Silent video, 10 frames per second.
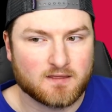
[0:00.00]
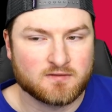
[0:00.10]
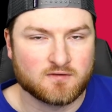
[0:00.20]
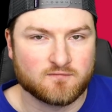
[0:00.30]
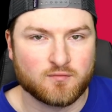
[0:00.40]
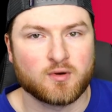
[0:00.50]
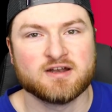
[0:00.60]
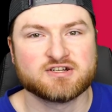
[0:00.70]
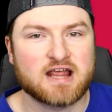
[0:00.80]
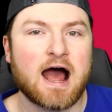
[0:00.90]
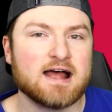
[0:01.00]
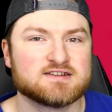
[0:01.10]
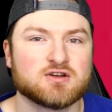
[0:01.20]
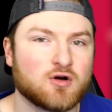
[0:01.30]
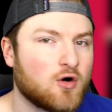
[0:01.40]
the fringe guys.
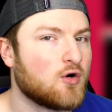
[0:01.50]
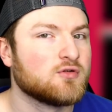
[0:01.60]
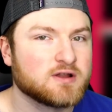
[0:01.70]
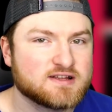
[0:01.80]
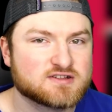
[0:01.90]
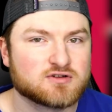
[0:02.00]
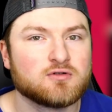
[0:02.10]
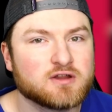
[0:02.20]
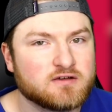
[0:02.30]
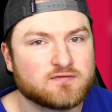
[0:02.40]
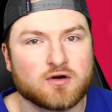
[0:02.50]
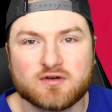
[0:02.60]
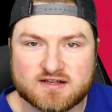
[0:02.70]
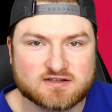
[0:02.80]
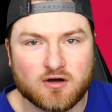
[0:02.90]
They're only solely
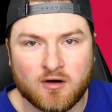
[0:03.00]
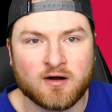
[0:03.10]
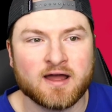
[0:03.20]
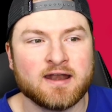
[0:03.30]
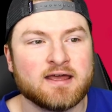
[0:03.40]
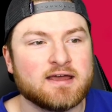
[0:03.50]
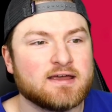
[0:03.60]
focused on